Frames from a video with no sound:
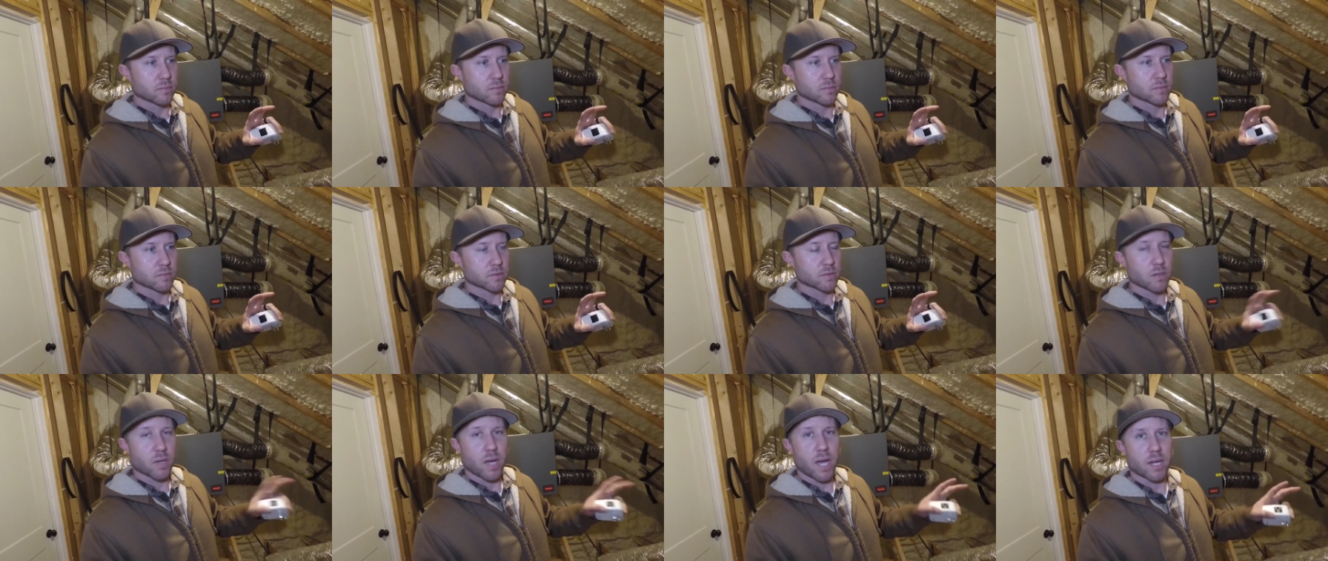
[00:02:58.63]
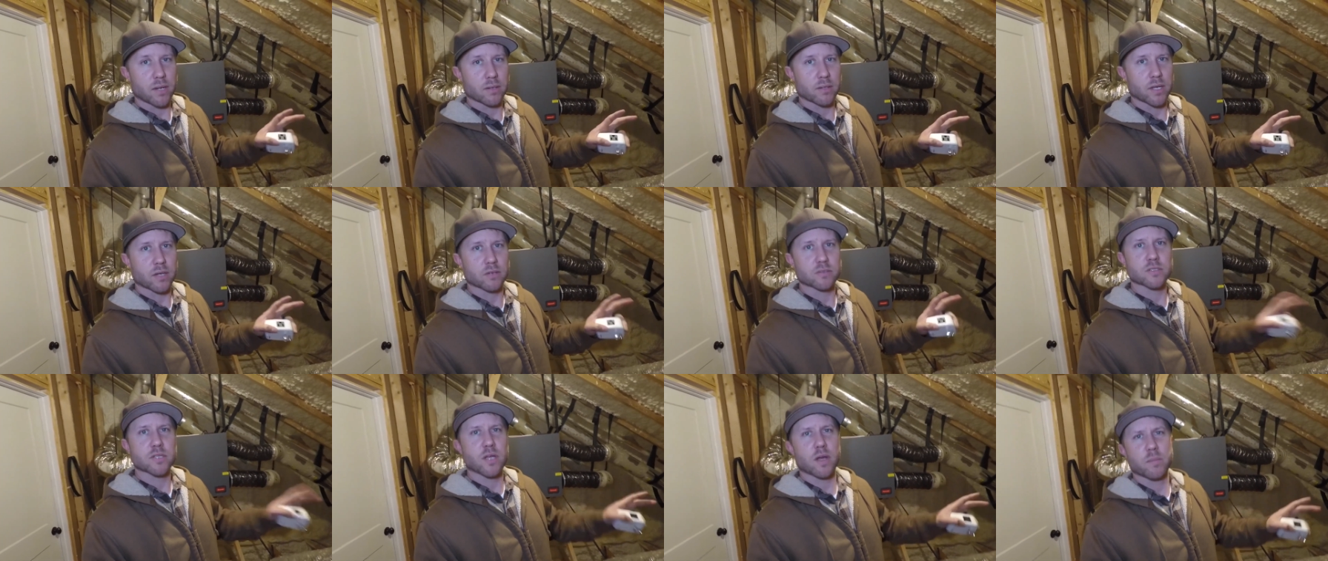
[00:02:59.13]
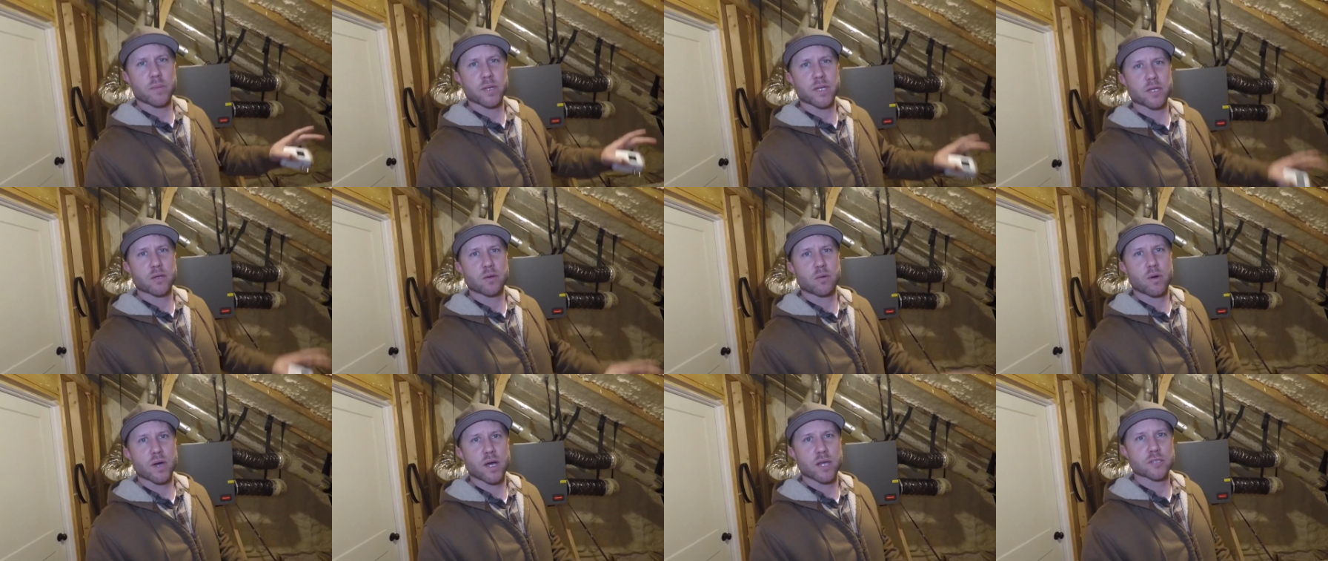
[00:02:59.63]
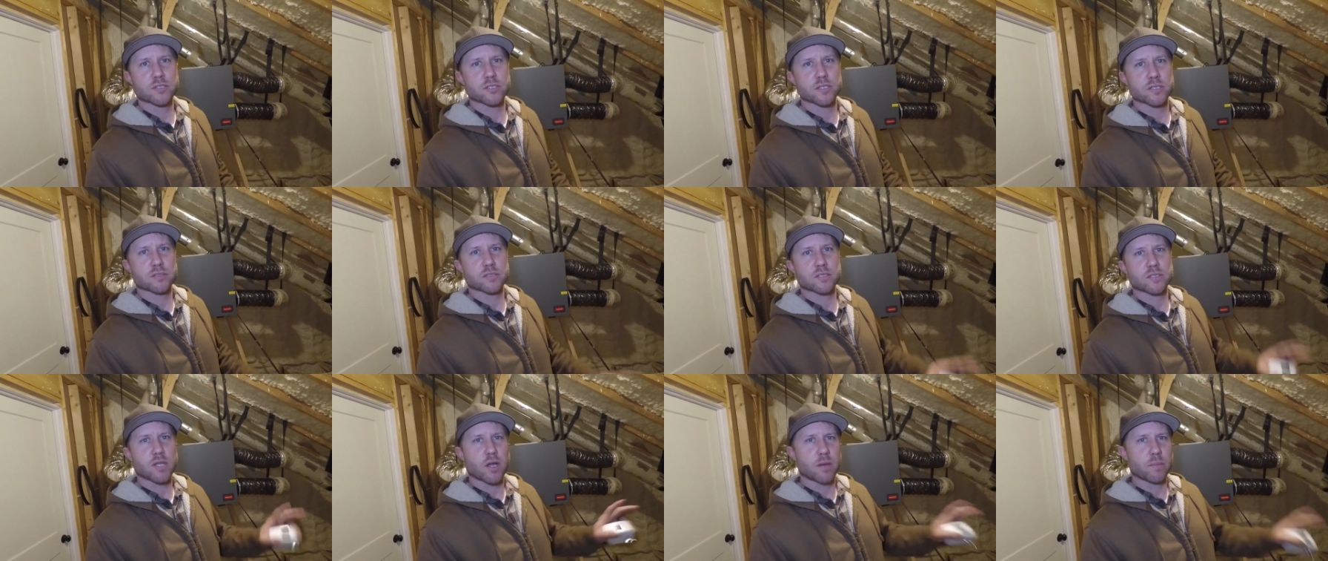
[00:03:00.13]
So I don't know, so many questions,
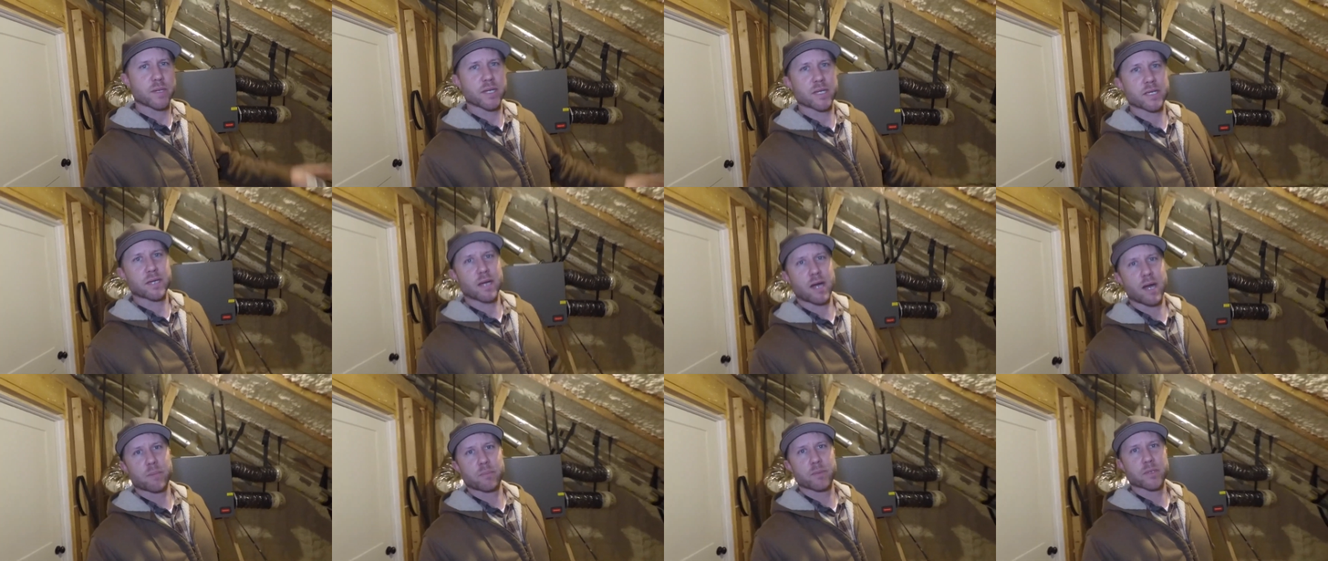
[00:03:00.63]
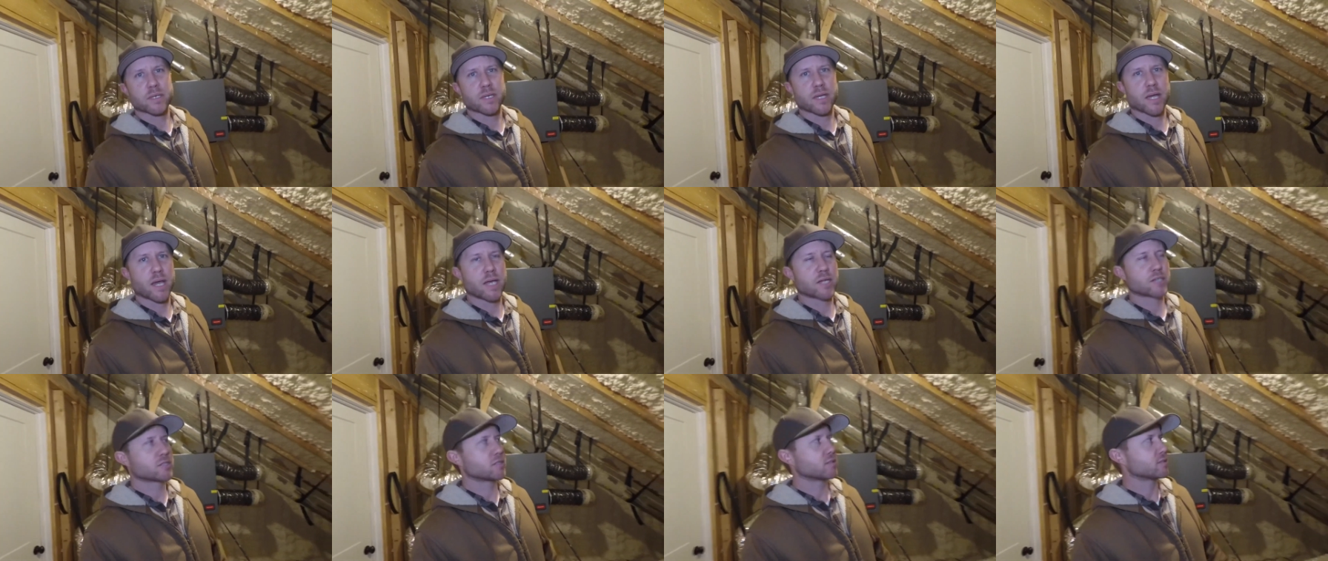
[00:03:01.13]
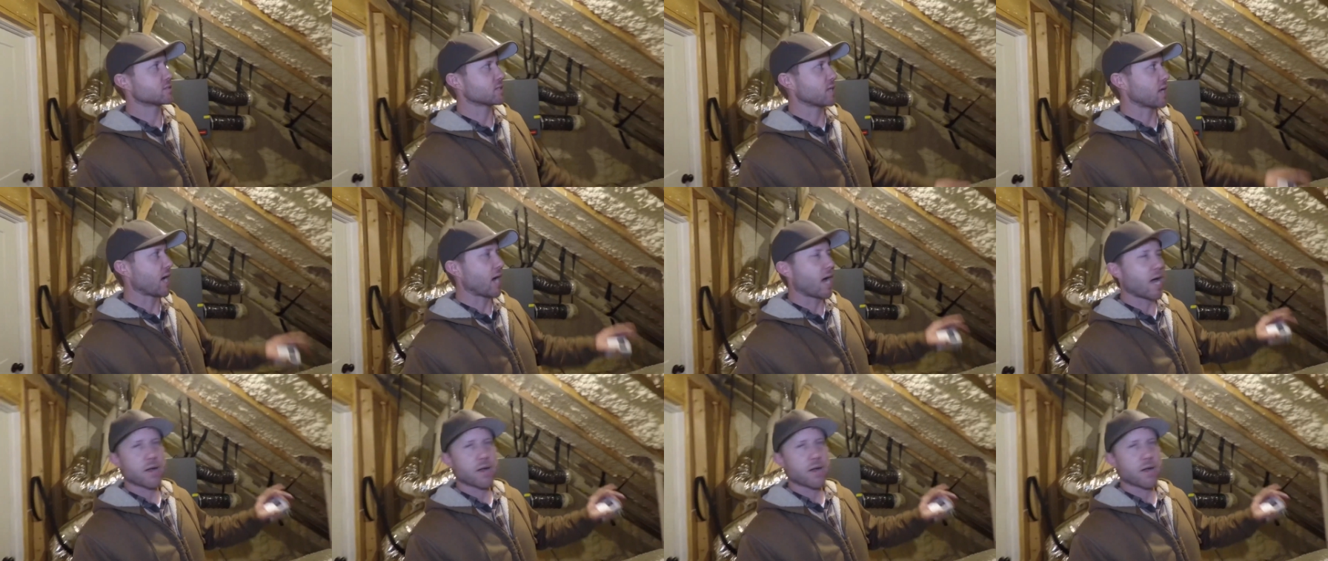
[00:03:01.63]
so many complications. I